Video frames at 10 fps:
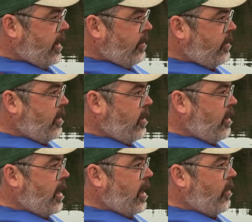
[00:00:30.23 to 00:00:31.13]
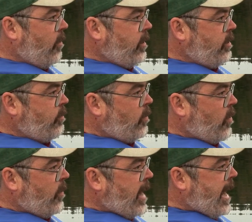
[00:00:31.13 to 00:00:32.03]
then when you
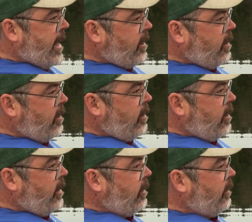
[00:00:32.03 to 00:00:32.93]
pull back, you